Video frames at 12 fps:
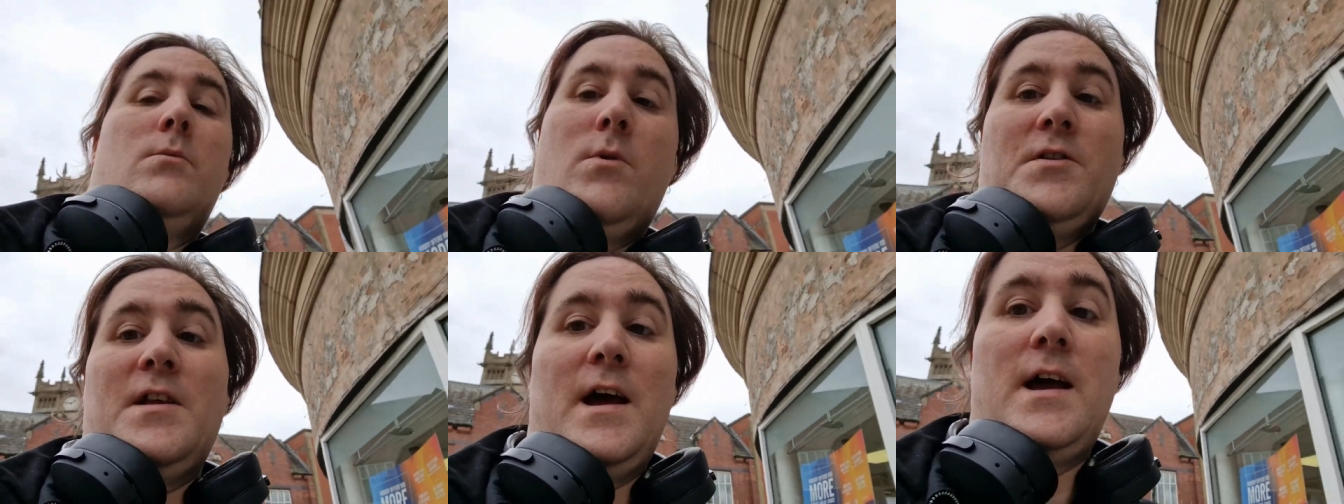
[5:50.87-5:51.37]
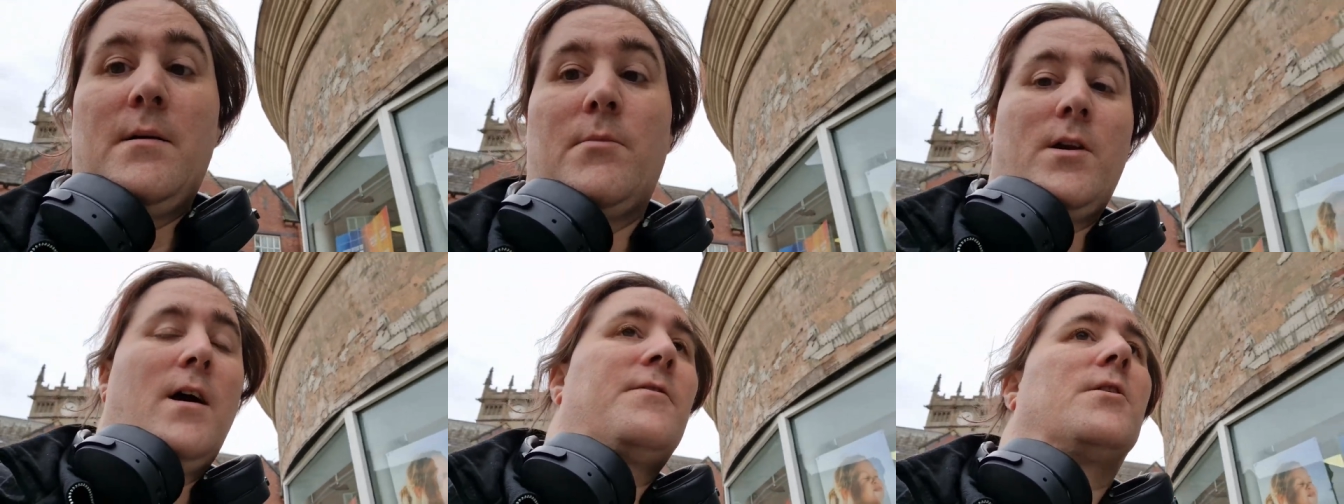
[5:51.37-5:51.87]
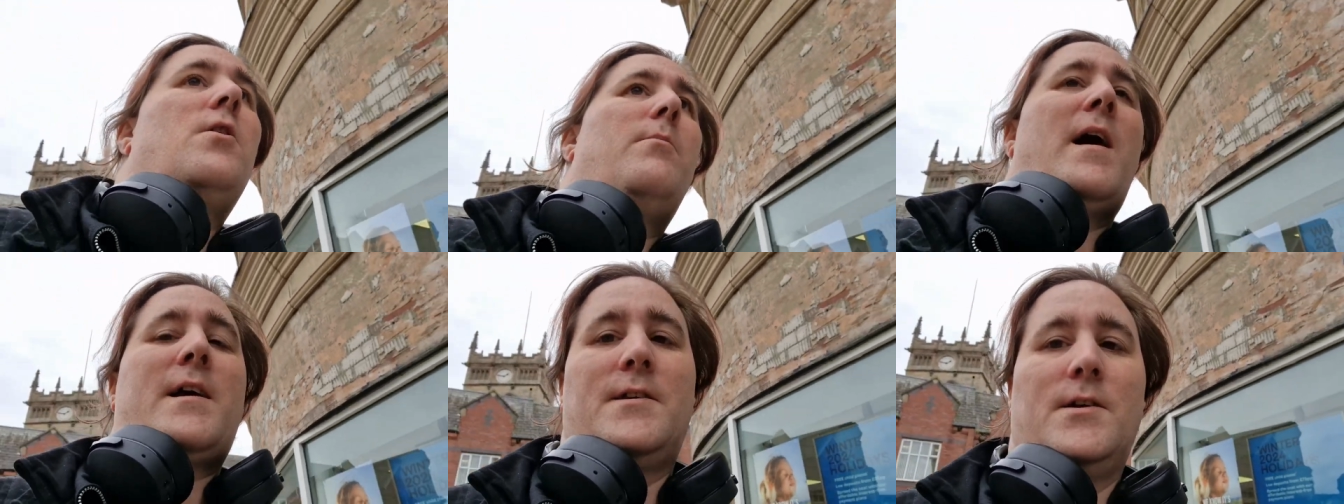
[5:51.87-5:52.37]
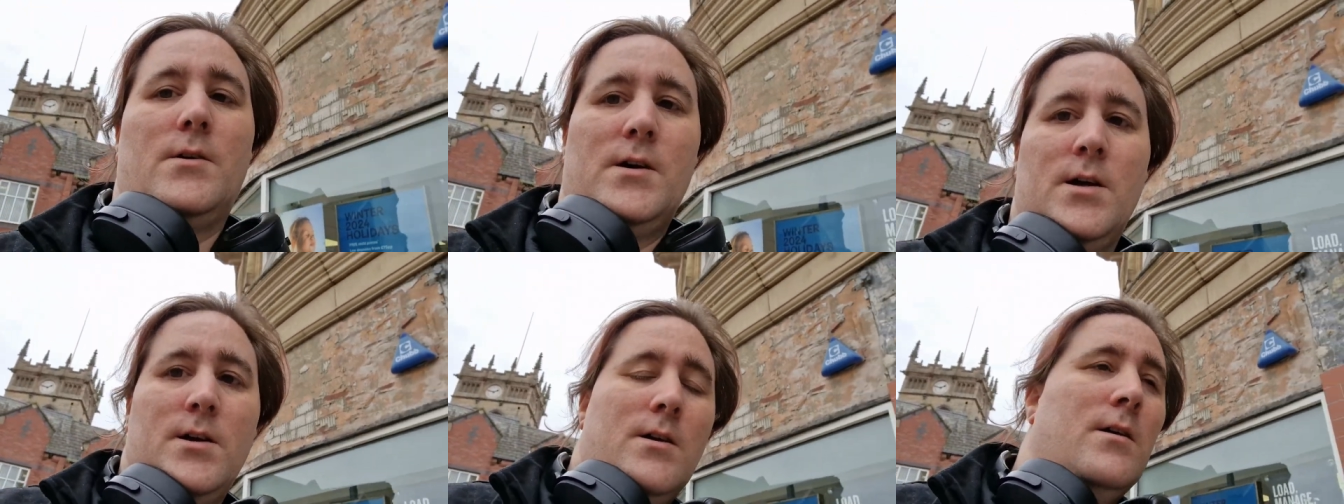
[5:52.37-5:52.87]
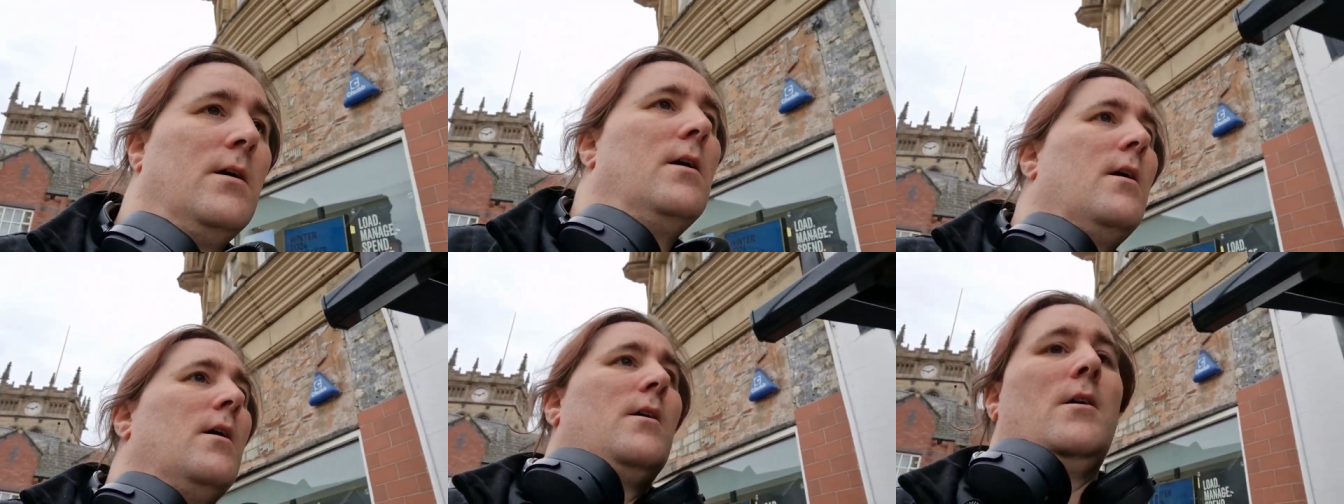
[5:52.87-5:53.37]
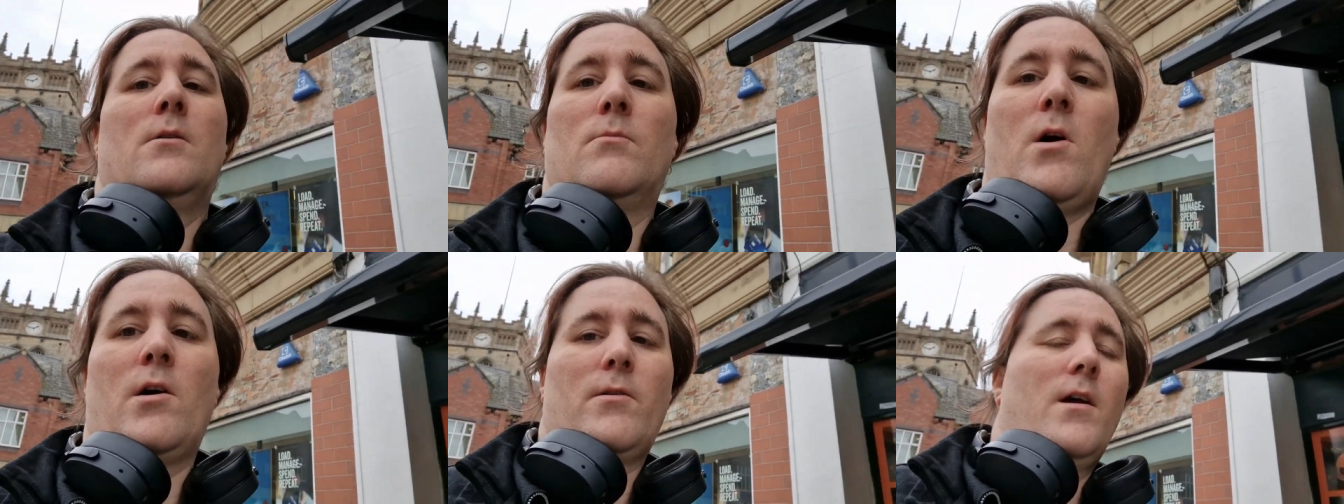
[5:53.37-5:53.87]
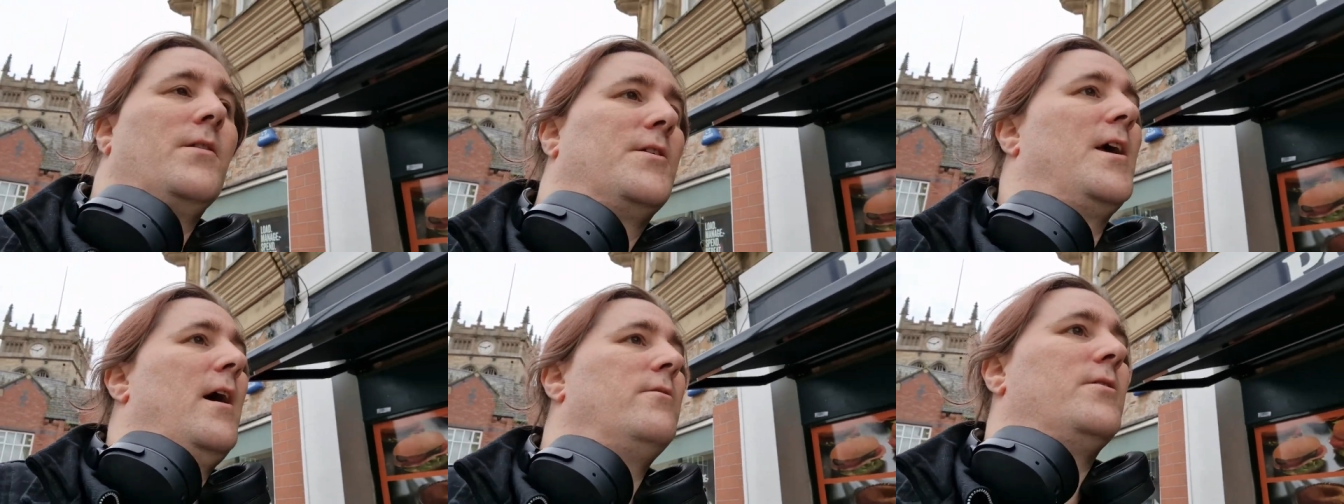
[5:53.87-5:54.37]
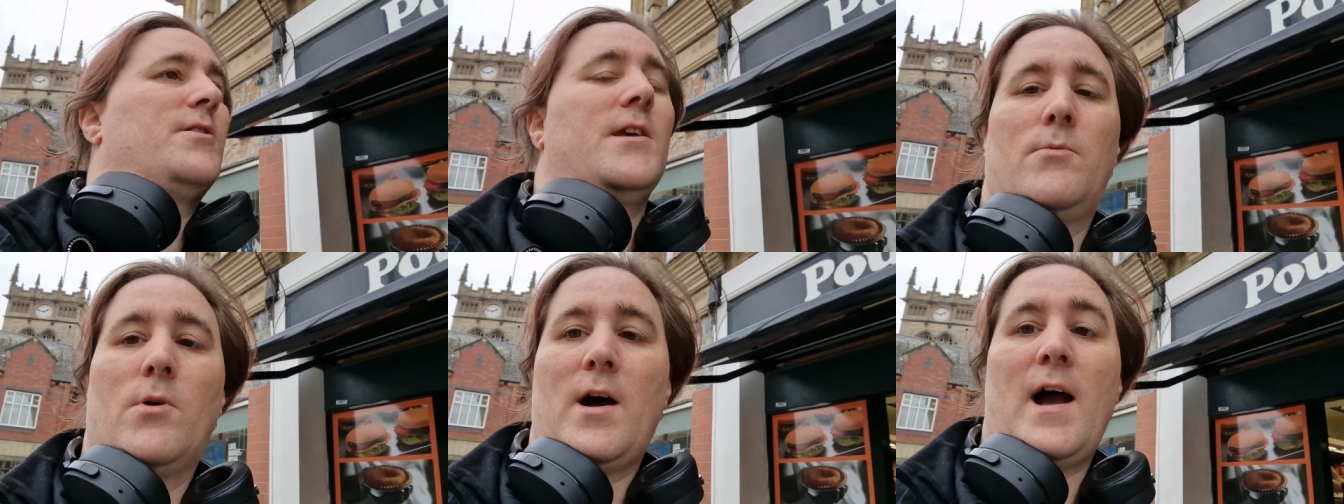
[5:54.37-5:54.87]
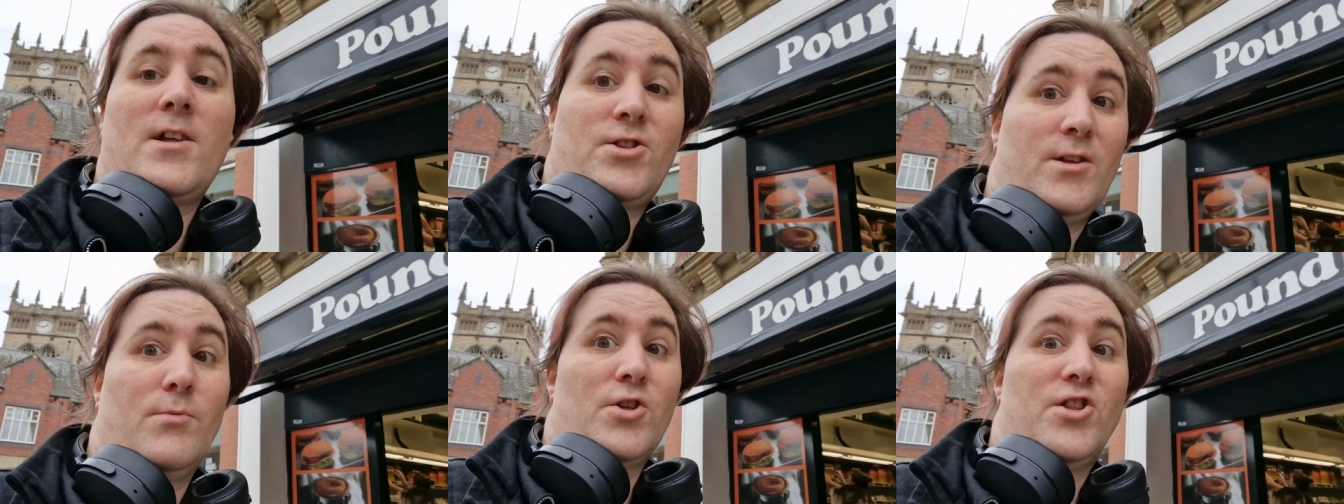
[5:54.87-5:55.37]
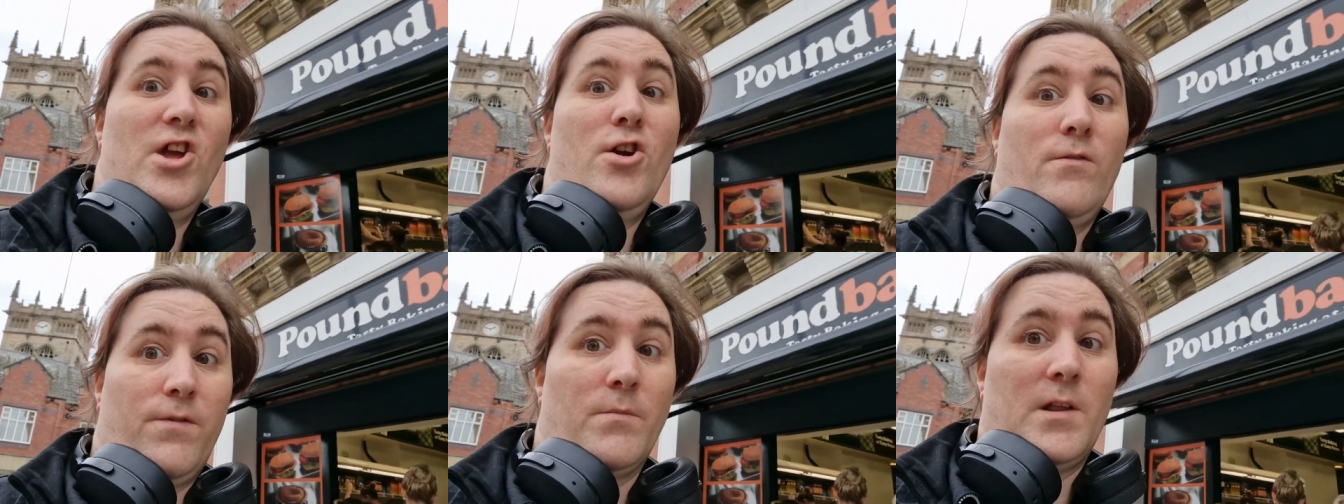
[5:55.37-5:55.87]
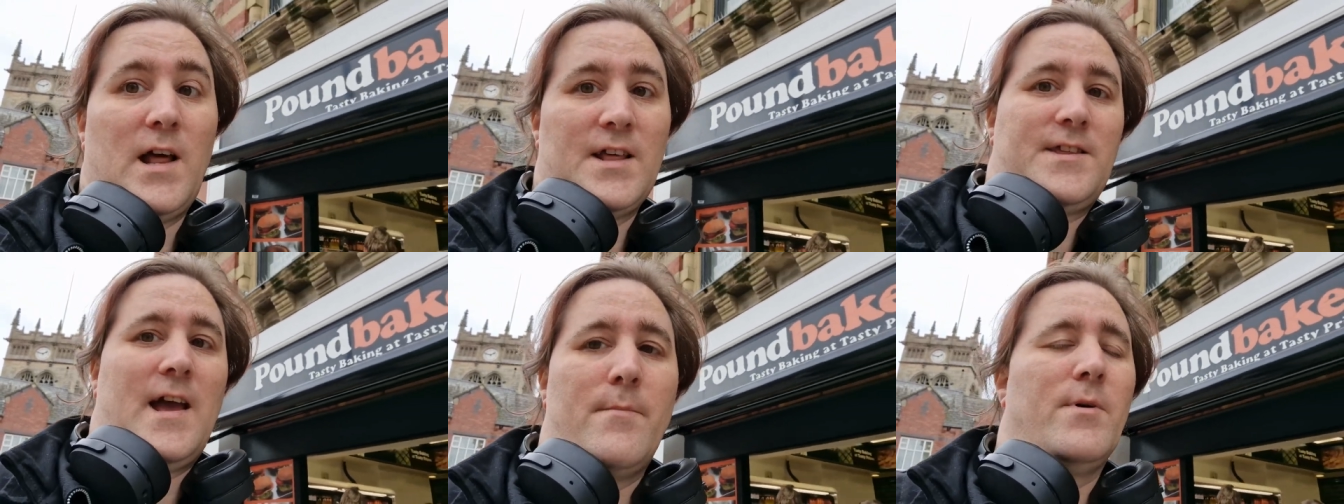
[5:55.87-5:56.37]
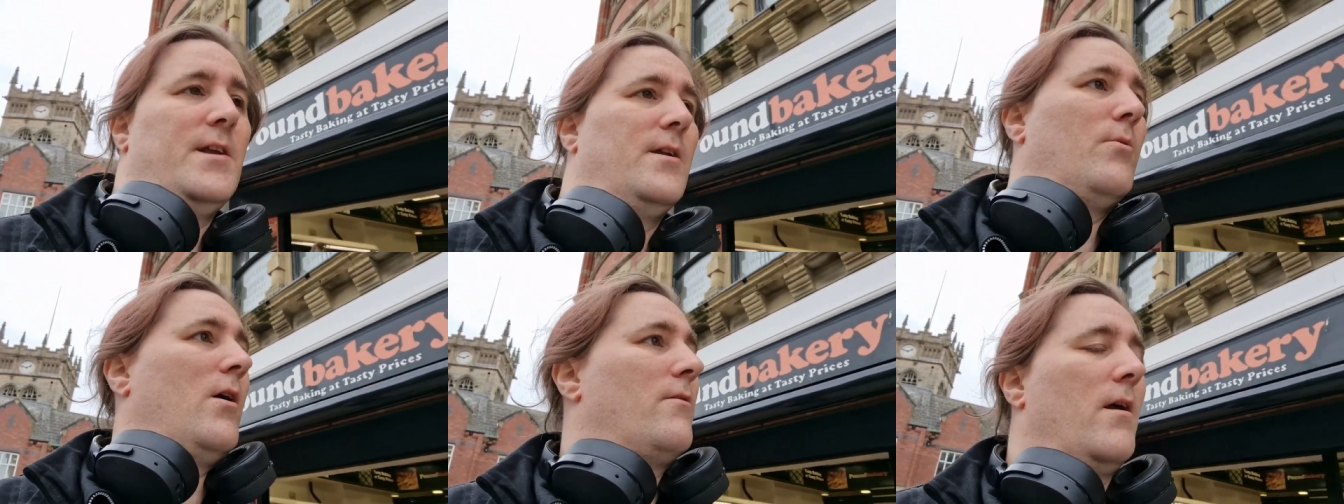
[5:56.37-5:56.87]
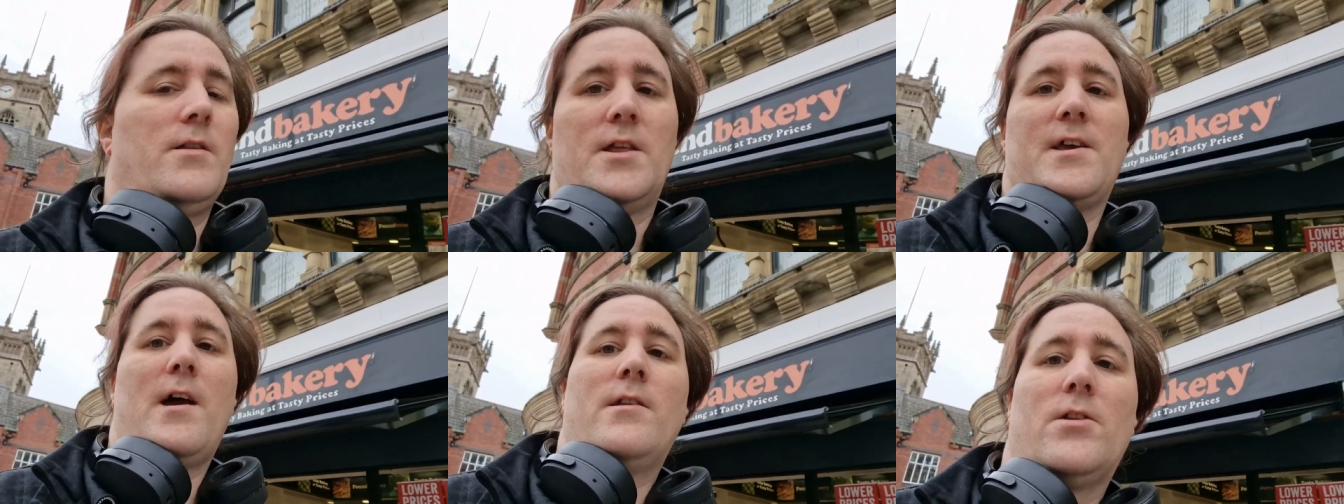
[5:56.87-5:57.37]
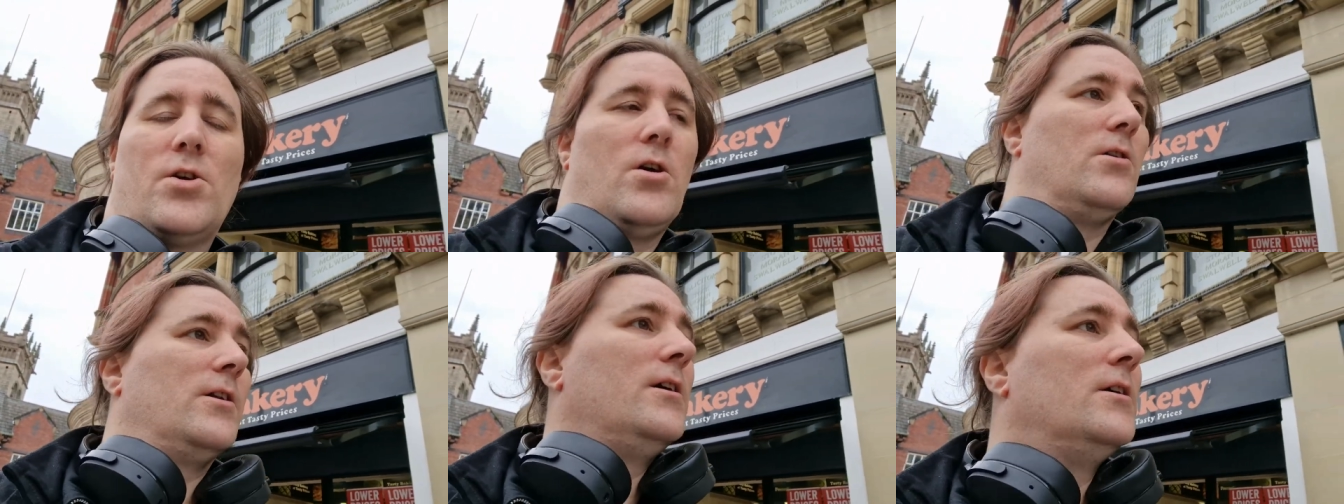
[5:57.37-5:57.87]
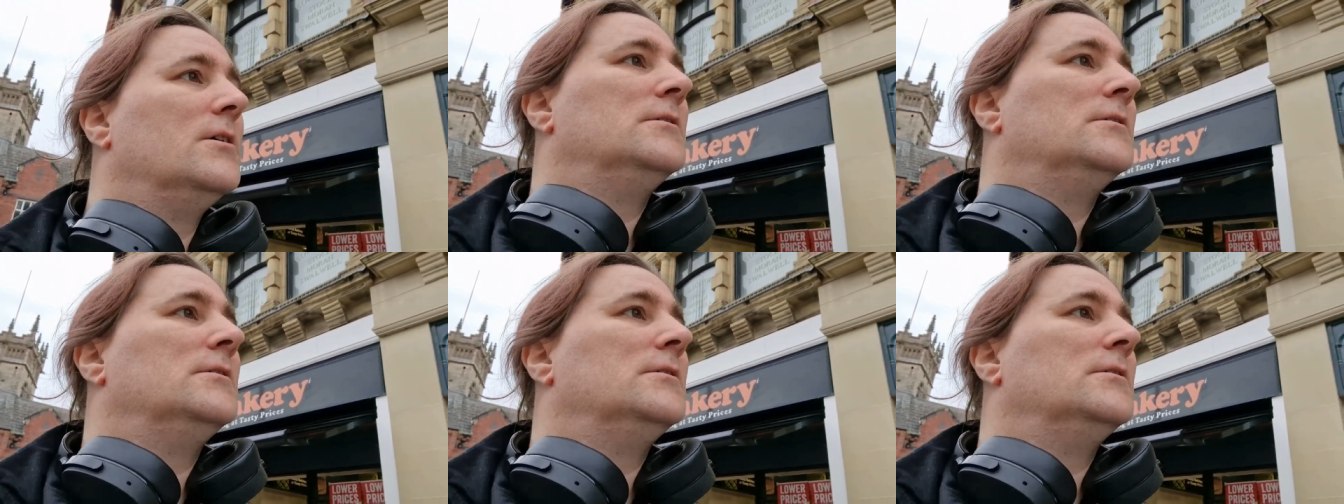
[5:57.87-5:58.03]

One day I'm going to have to go back and do a walk around the town and see what actually was new from the last time I did a walk around the town in Chorley.